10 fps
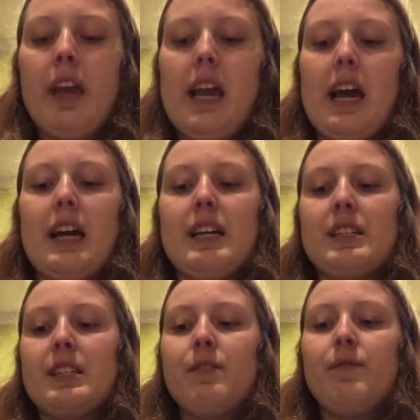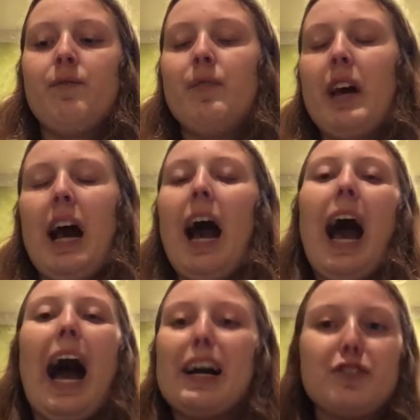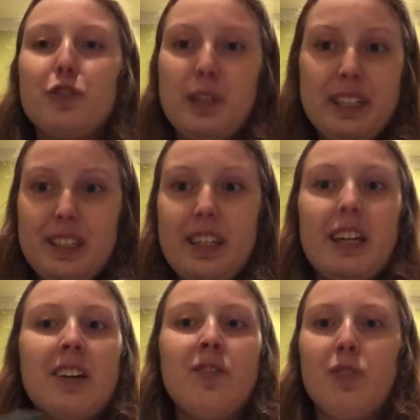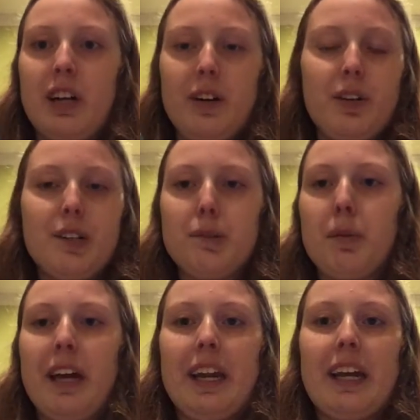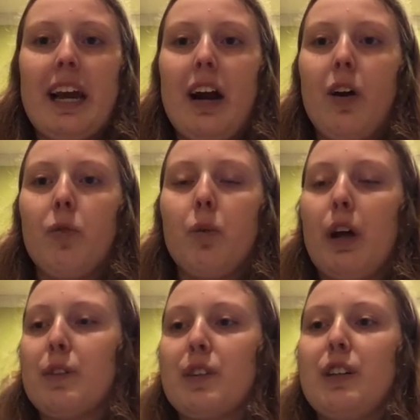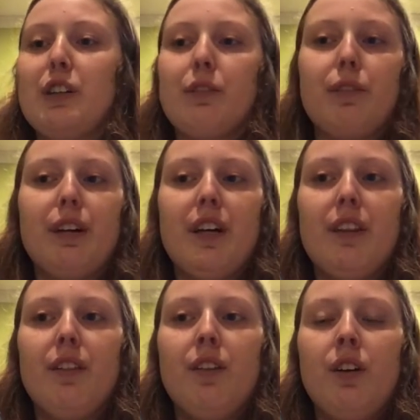And as you can see, when I was planning out what I was going to do in